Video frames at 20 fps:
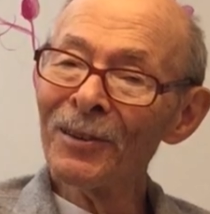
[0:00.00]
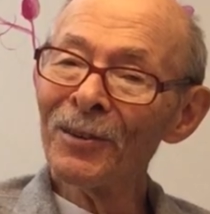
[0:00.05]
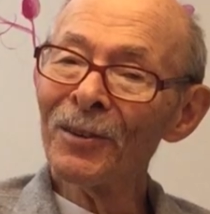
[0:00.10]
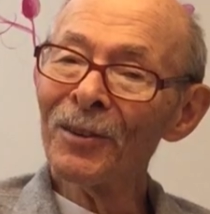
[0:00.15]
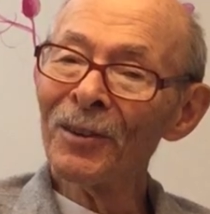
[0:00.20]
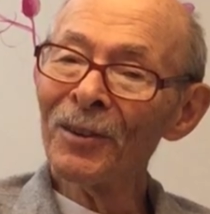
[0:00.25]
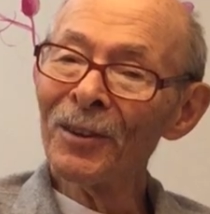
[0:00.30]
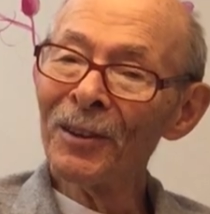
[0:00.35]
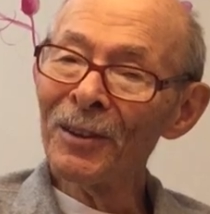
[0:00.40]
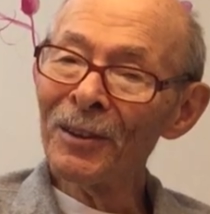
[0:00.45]

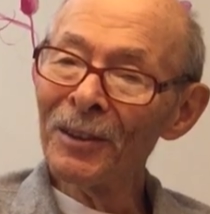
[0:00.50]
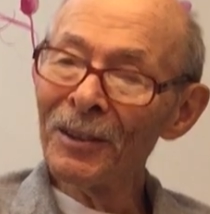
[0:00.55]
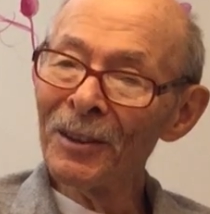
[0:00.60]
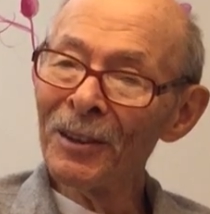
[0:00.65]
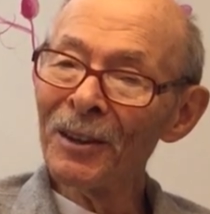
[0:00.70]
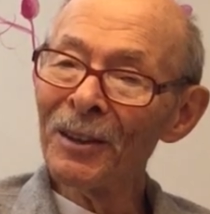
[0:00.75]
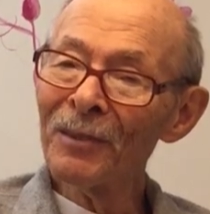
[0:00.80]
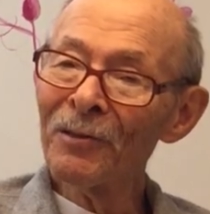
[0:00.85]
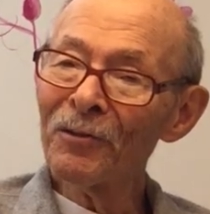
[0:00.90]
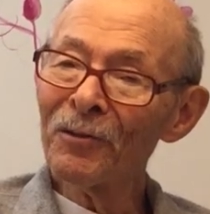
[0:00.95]
in,
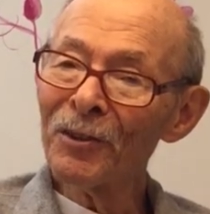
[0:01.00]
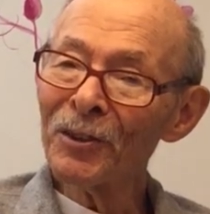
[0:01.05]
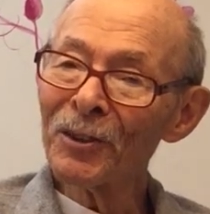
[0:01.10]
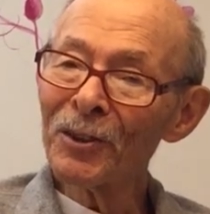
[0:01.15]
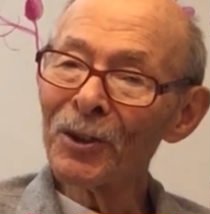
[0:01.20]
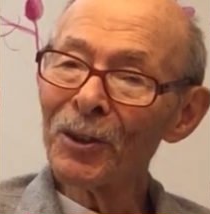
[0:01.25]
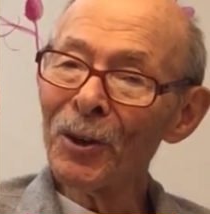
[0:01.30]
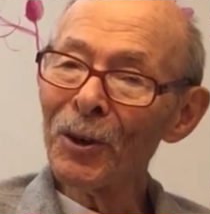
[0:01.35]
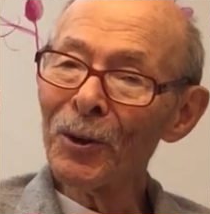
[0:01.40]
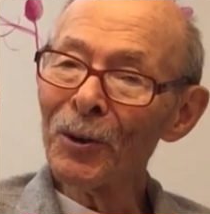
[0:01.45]
in the
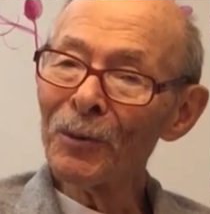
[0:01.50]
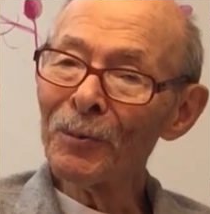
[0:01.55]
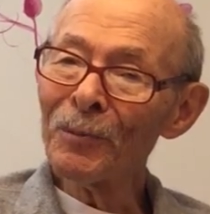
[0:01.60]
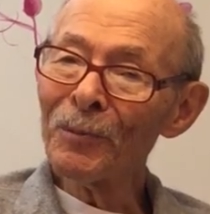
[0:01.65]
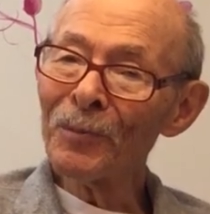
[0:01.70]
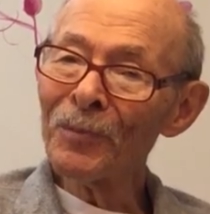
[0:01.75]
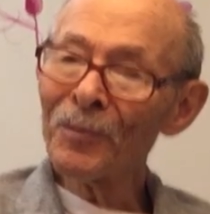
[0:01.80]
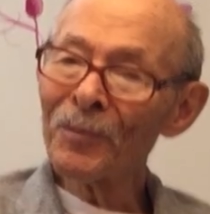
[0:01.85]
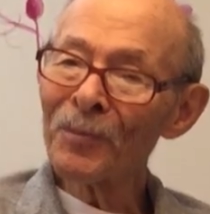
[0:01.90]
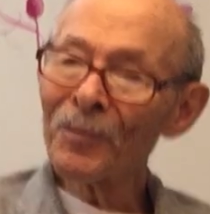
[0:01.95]
infant's
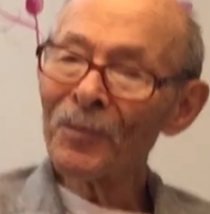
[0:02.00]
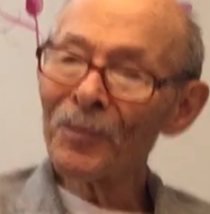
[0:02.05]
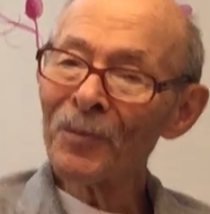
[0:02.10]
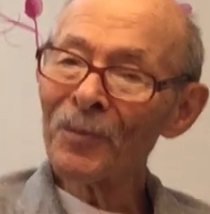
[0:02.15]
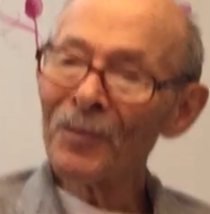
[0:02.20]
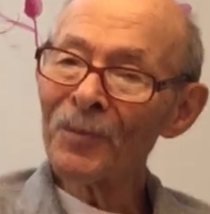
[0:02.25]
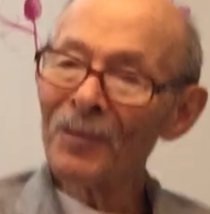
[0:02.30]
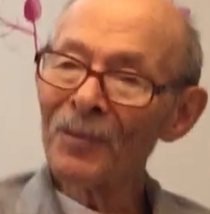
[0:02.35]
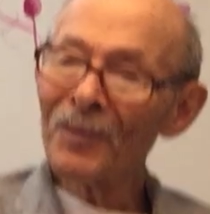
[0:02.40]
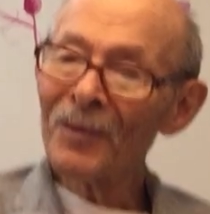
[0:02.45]
home,
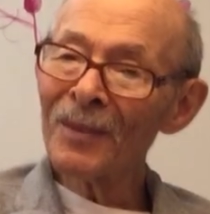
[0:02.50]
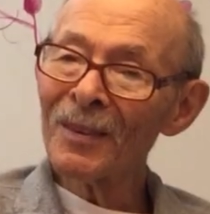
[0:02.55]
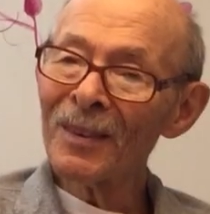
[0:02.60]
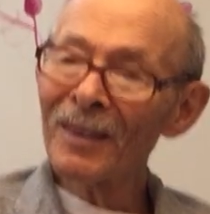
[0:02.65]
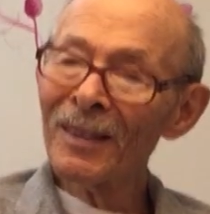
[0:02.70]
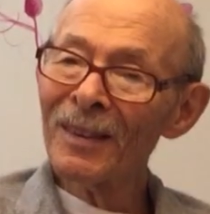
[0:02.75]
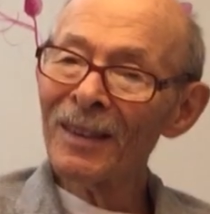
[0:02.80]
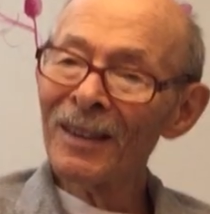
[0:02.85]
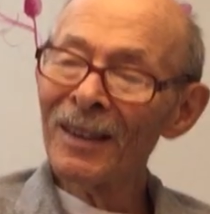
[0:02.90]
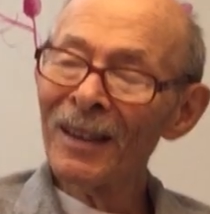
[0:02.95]

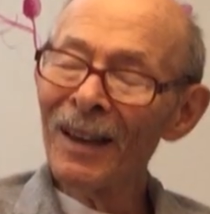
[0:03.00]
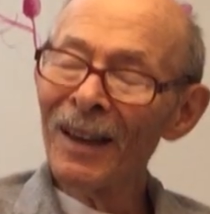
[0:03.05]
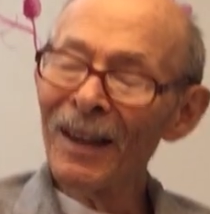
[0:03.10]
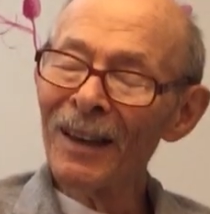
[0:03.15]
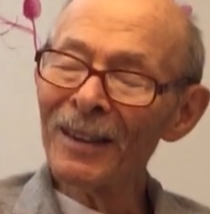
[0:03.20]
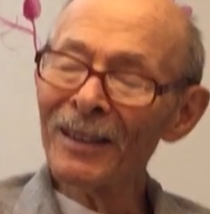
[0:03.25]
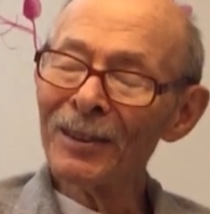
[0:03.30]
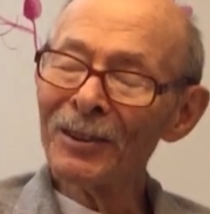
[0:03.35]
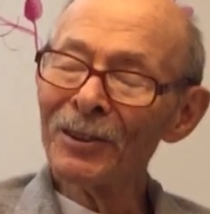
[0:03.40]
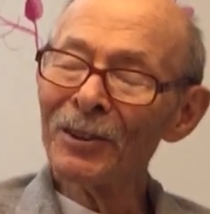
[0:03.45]

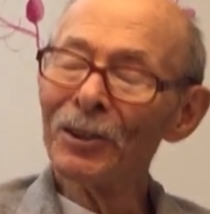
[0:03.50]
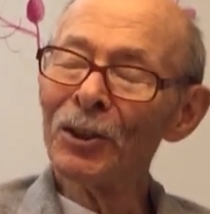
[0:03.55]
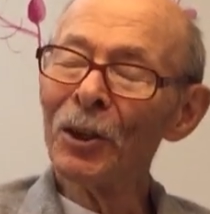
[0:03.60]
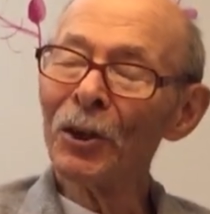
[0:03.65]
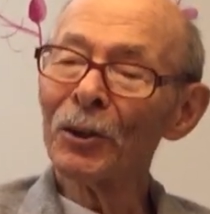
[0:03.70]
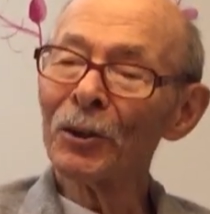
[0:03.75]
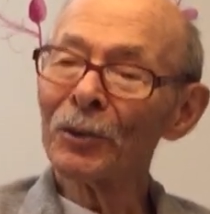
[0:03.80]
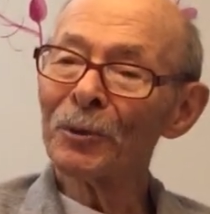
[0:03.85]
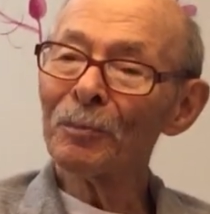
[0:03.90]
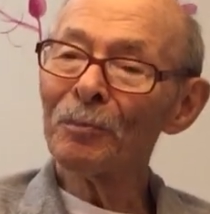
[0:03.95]
a
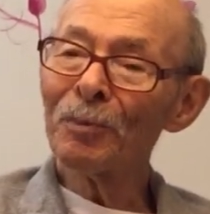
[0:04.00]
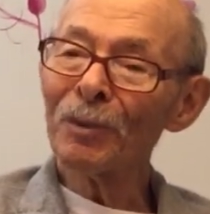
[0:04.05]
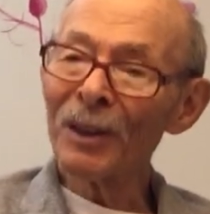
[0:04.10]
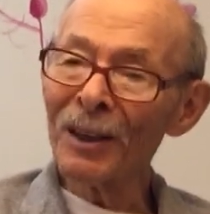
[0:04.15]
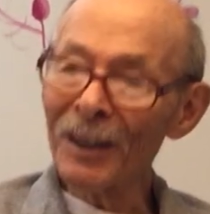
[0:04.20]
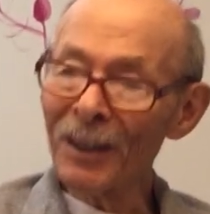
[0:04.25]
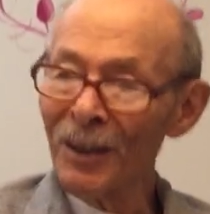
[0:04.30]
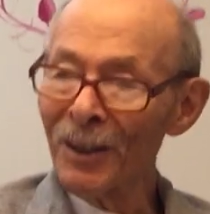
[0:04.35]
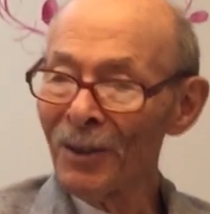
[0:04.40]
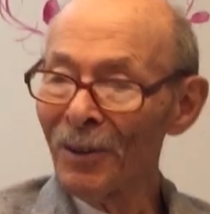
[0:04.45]
dirt
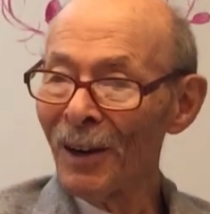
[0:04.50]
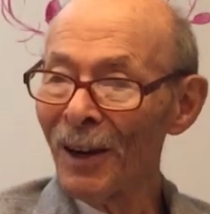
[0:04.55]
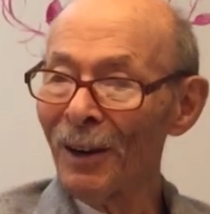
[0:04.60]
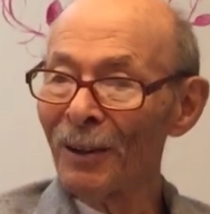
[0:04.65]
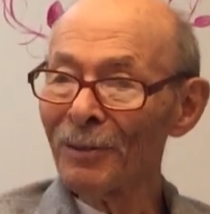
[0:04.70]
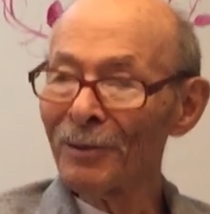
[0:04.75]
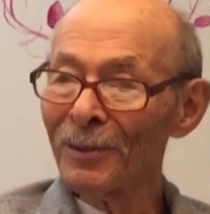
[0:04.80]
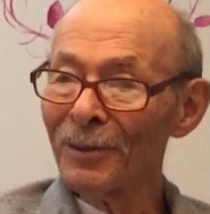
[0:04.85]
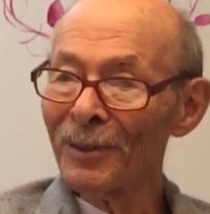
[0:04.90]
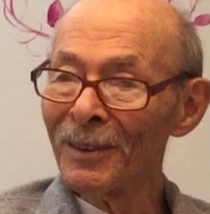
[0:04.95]

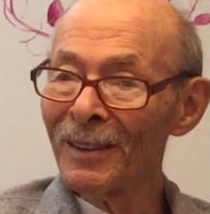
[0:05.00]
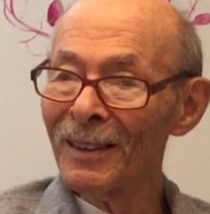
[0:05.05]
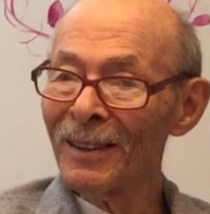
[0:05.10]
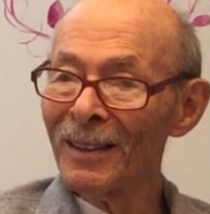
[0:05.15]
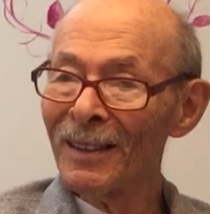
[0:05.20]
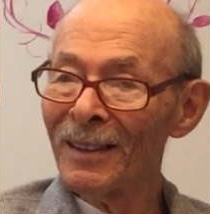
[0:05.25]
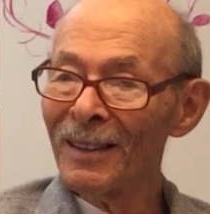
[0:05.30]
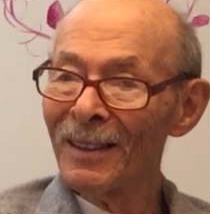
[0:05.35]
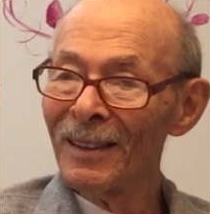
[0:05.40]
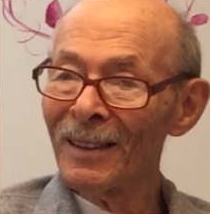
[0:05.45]
playground.
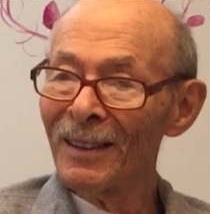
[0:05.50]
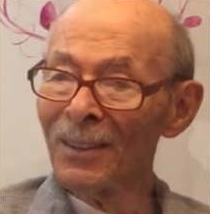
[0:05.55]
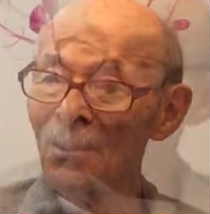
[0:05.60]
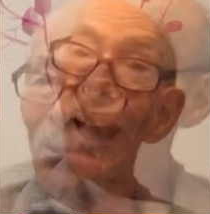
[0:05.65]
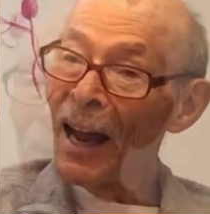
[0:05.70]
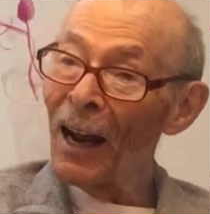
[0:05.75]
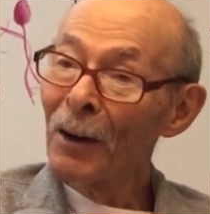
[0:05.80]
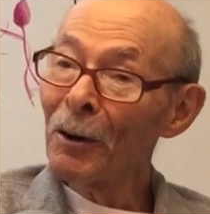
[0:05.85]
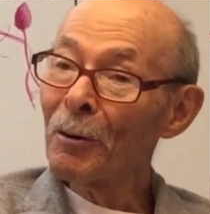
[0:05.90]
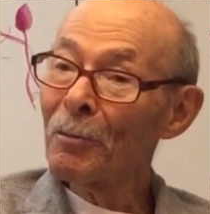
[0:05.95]

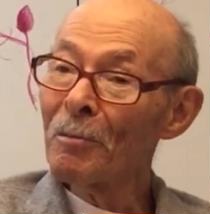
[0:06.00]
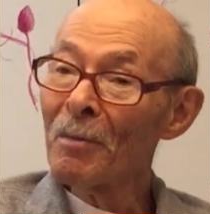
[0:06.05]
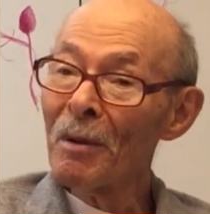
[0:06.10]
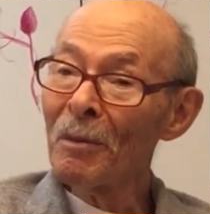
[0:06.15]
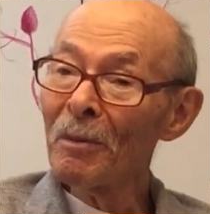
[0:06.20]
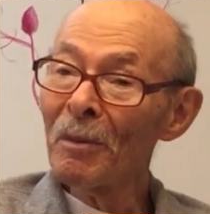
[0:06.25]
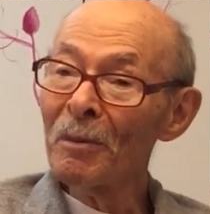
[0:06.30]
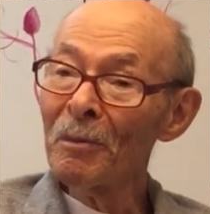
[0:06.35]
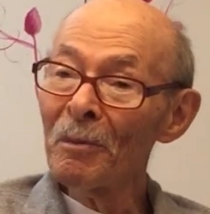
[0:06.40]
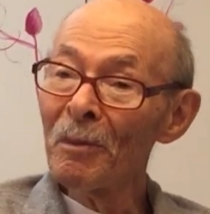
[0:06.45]
I
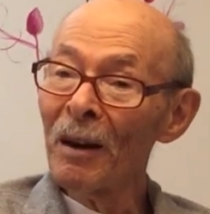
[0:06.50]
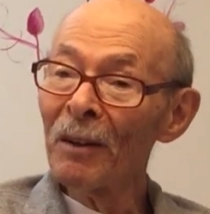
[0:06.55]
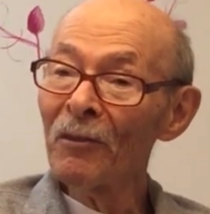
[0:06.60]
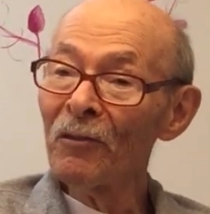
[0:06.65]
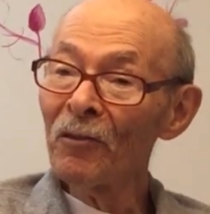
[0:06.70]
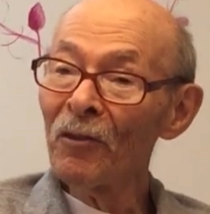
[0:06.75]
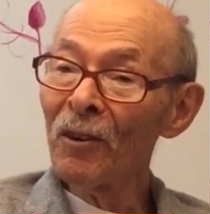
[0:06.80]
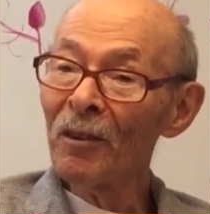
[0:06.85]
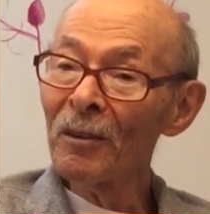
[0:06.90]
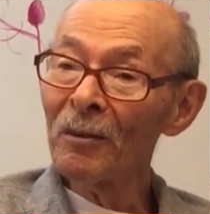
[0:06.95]
remember
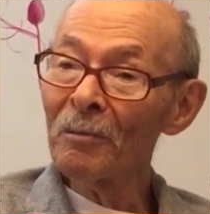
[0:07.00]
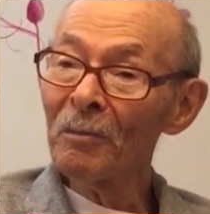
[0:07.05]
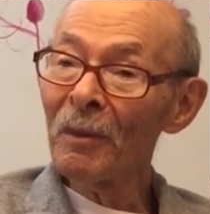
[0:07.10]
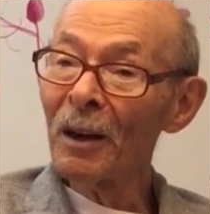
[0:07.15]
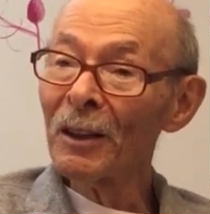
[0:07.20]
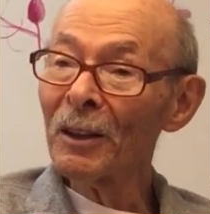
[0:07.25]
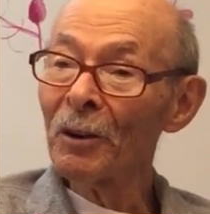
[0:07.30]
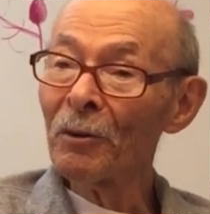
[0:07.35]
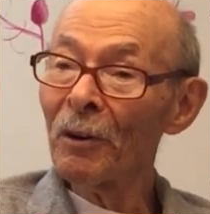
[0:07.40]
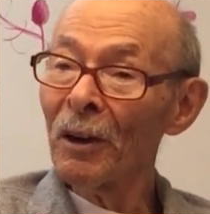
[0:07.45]
my,
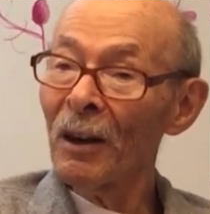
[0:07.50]
my